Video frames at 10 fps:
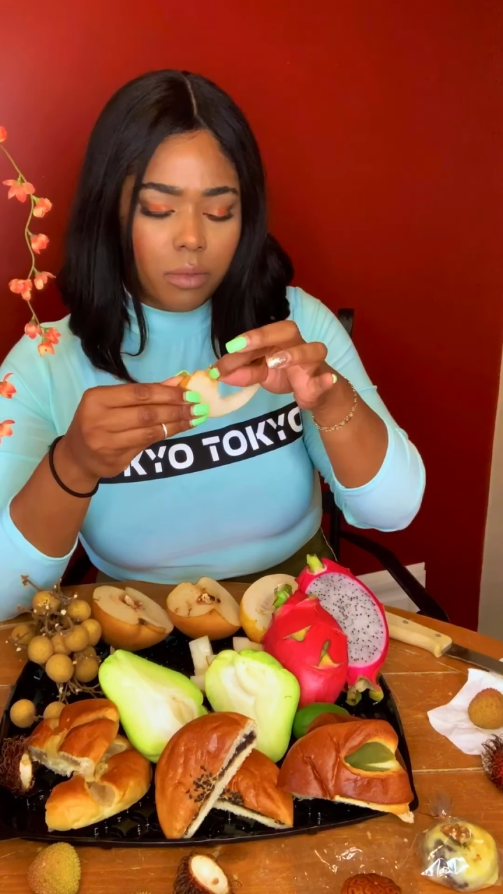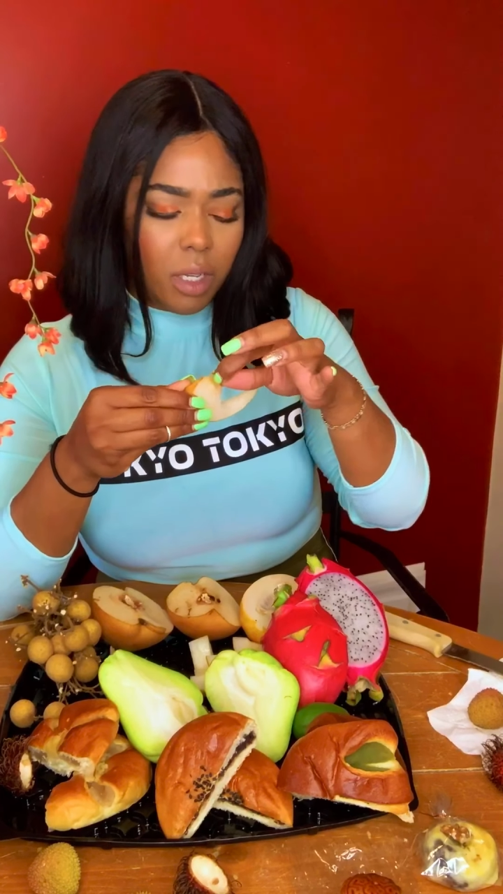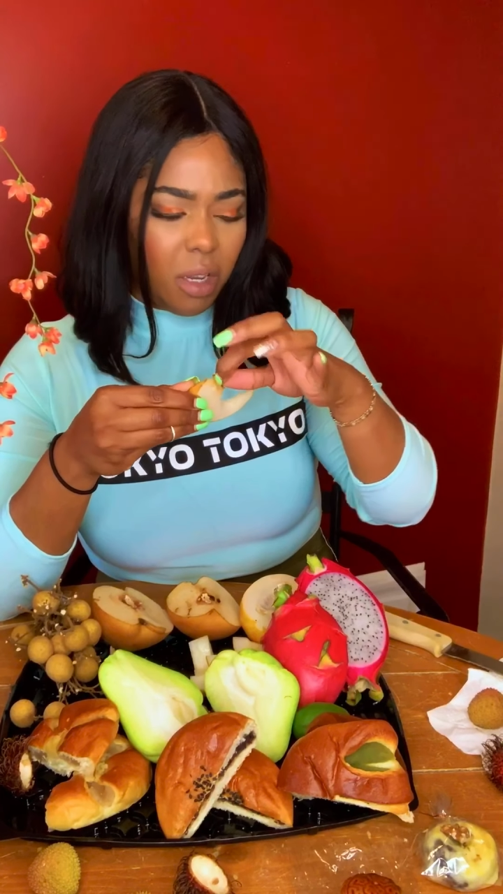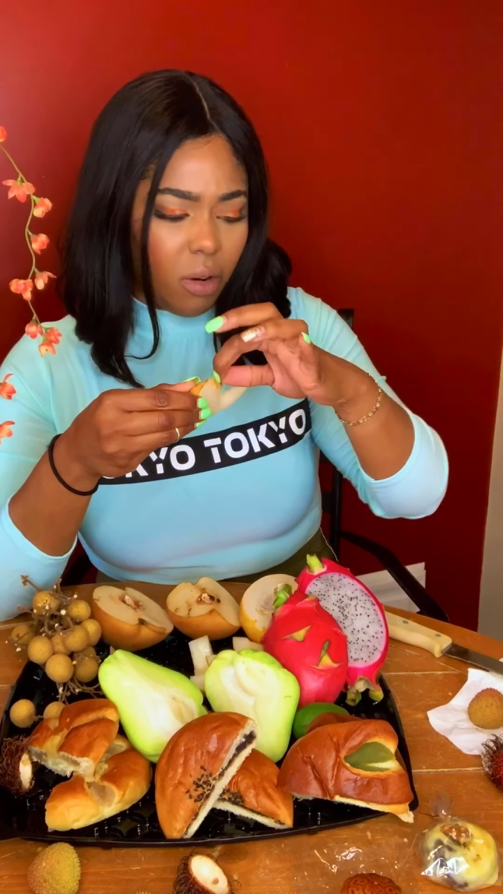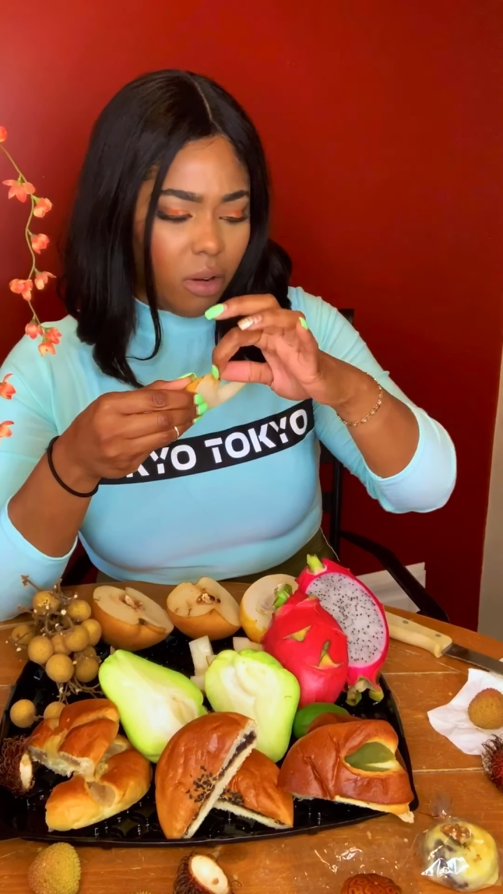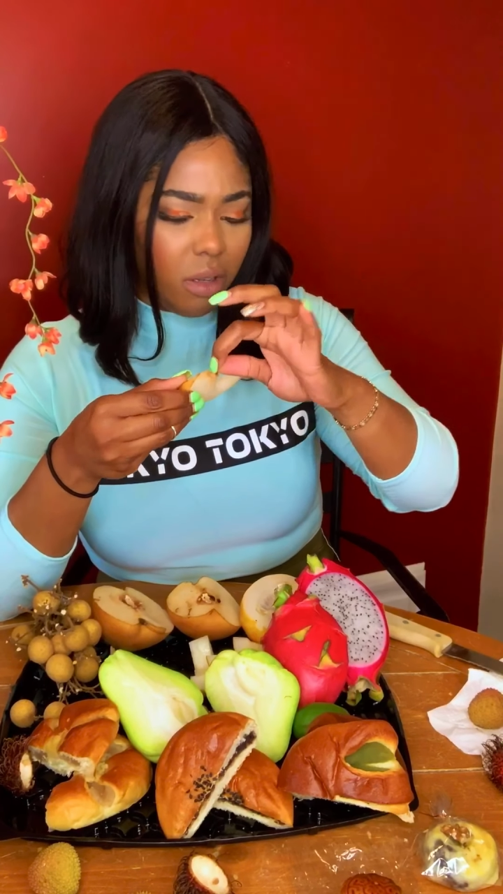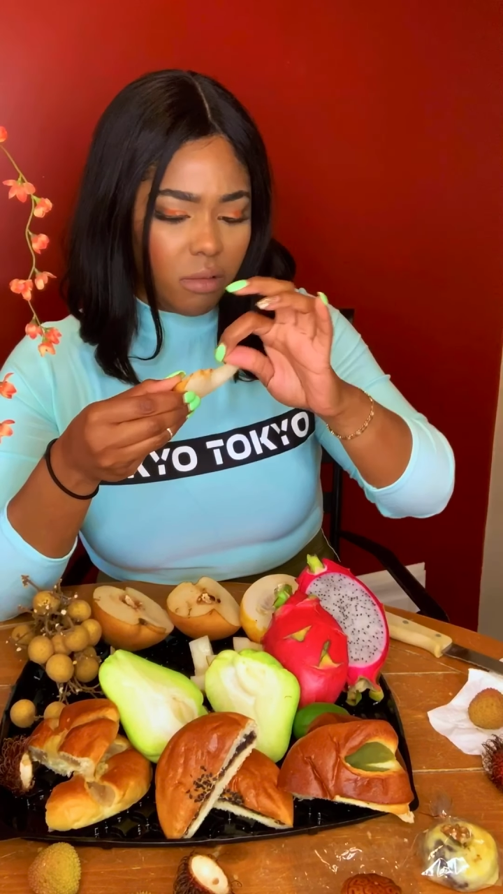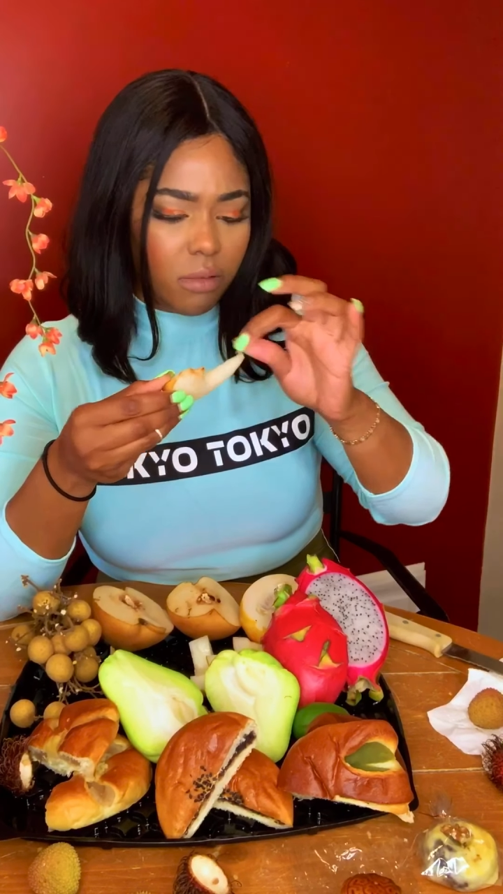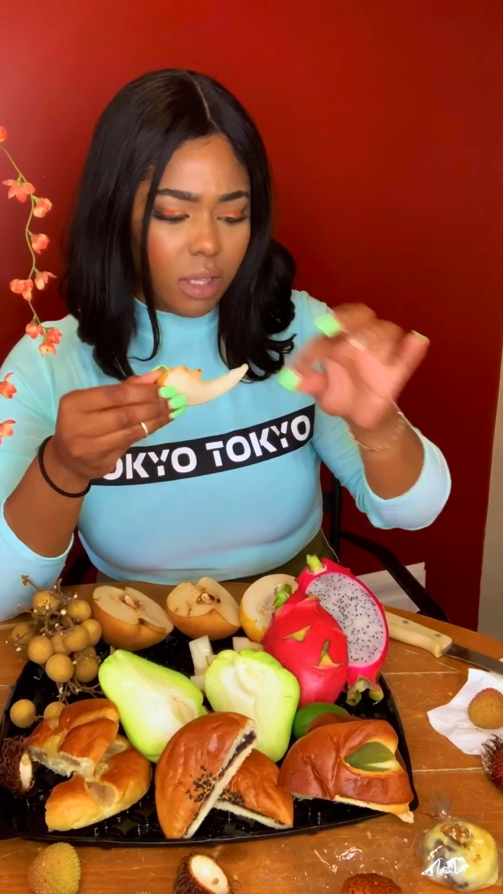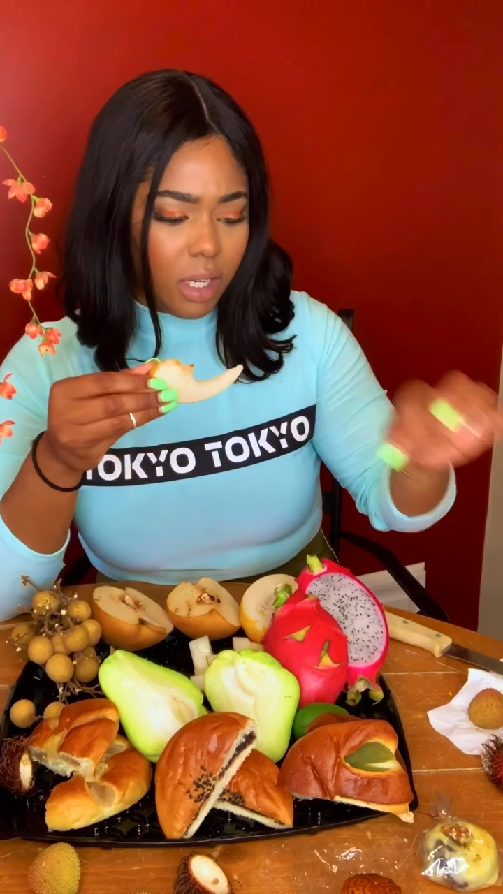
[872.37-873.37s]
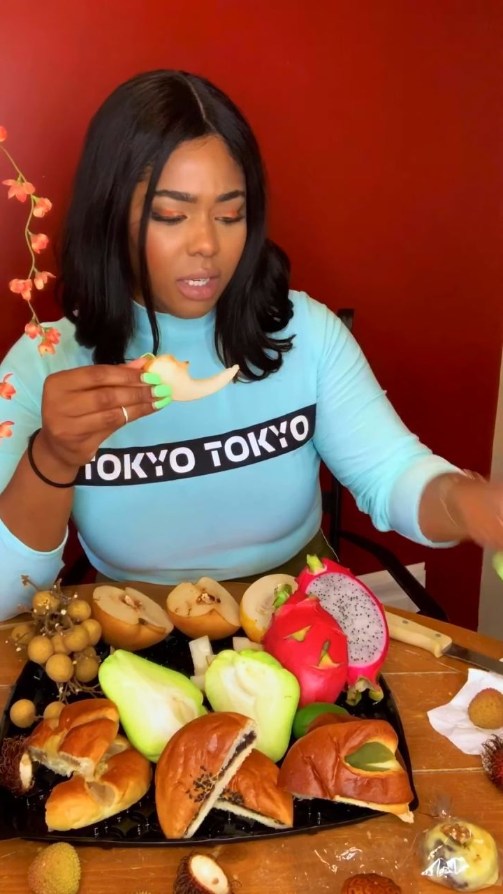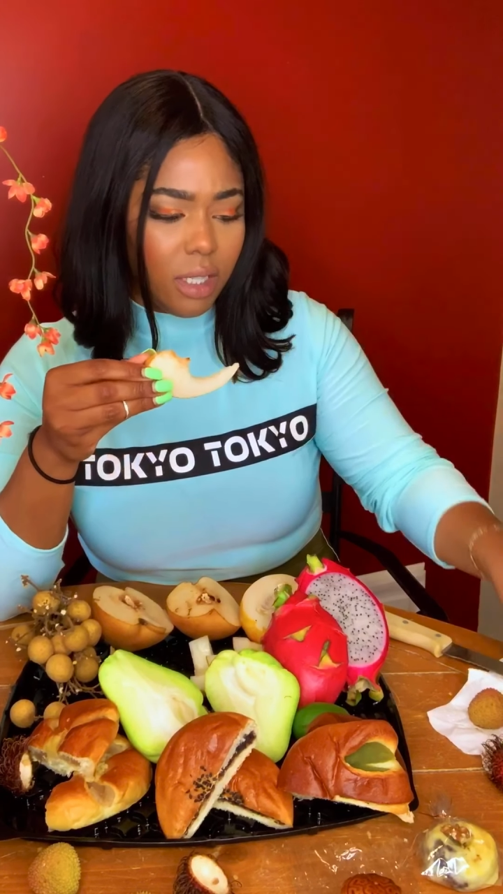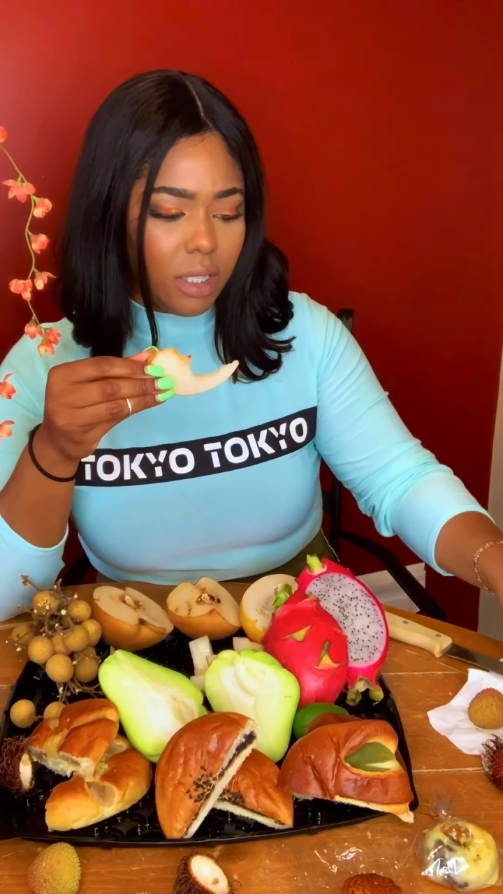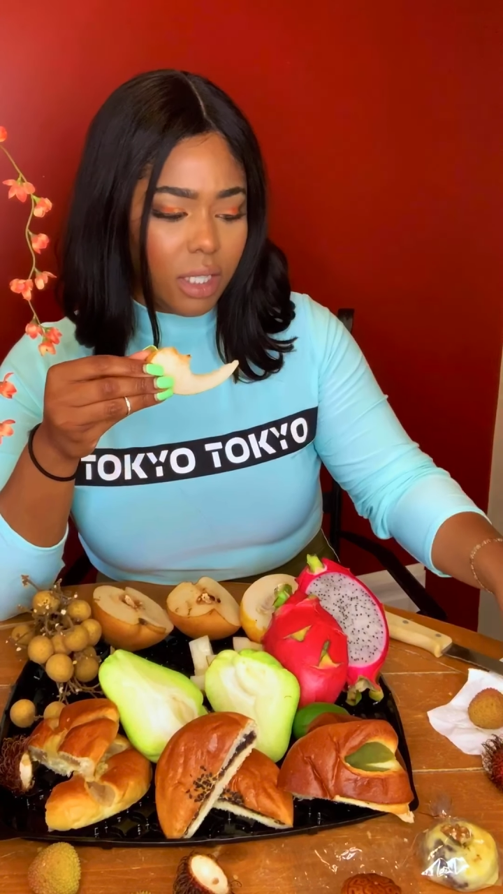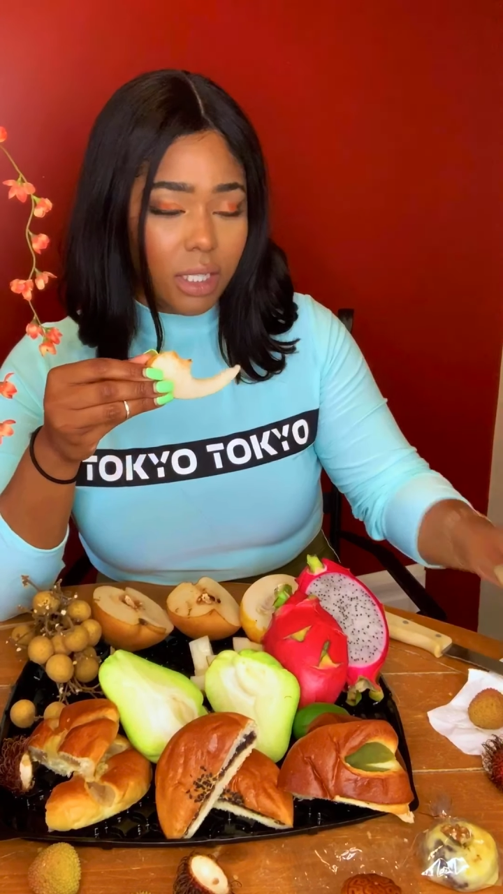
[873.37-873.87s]
at all. Like it
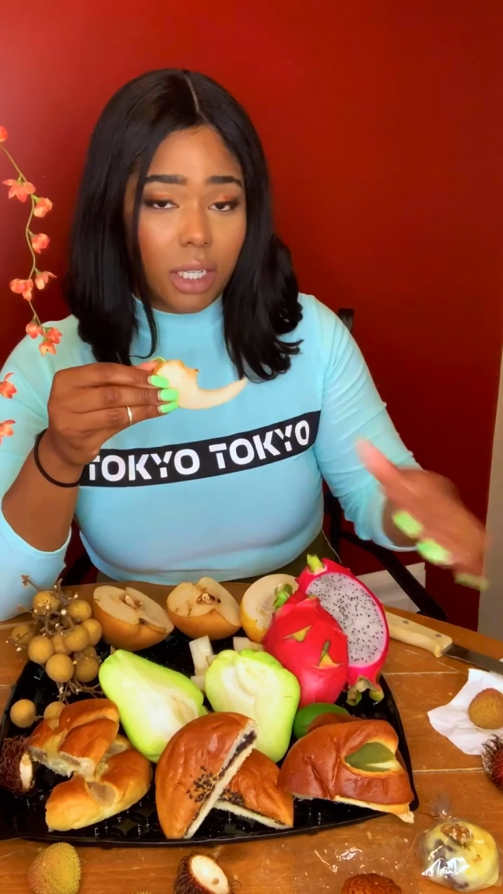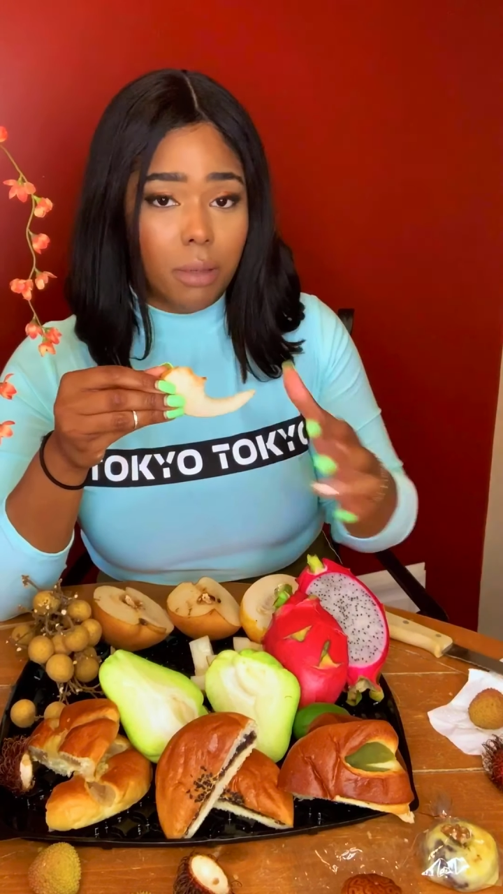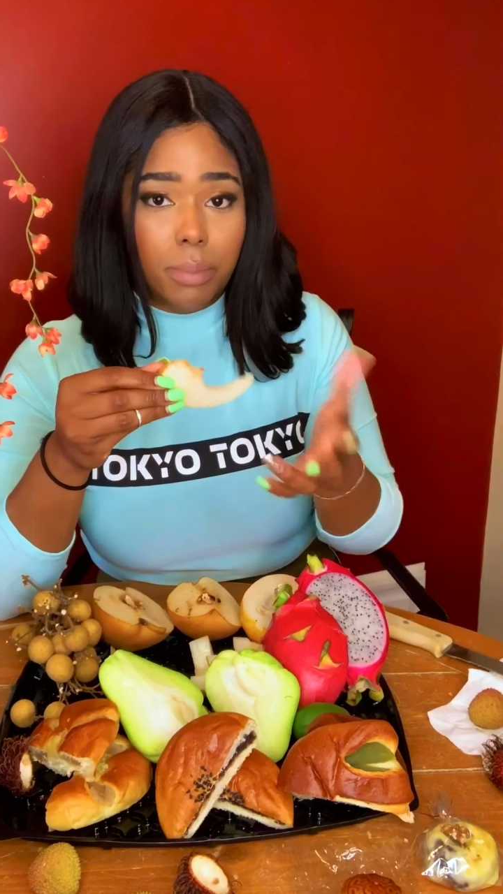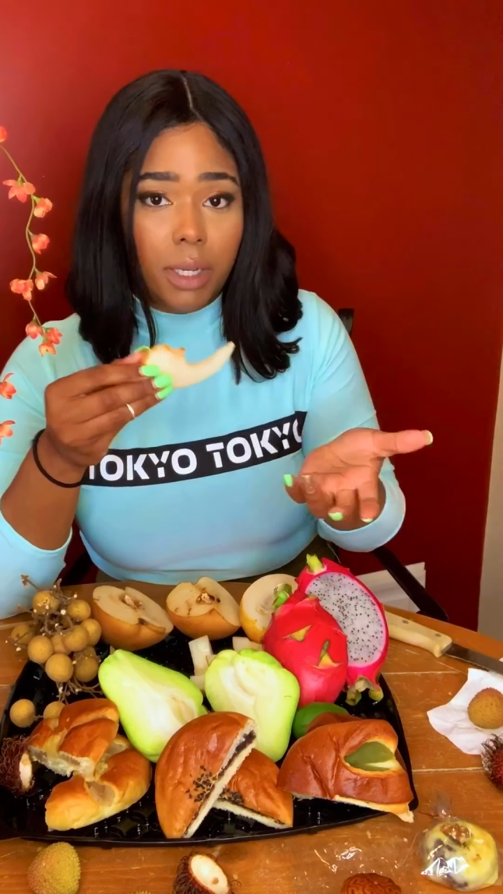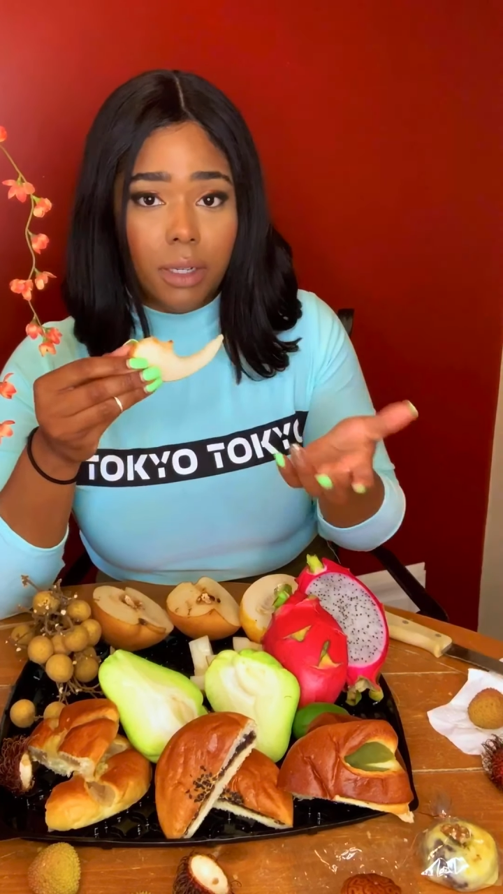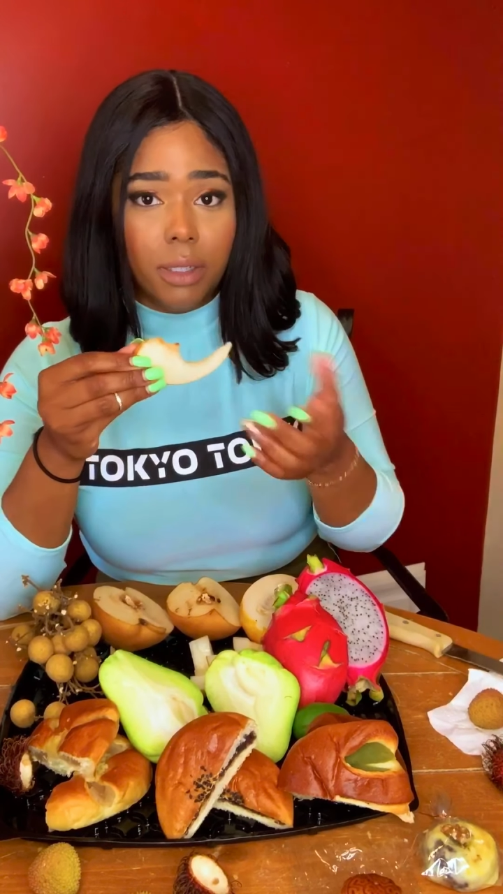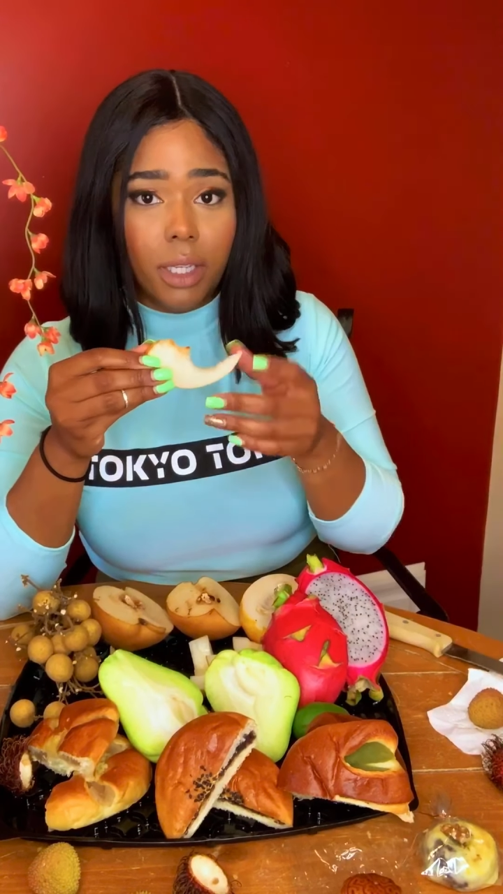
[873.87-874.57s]
doesn't taste like a pear,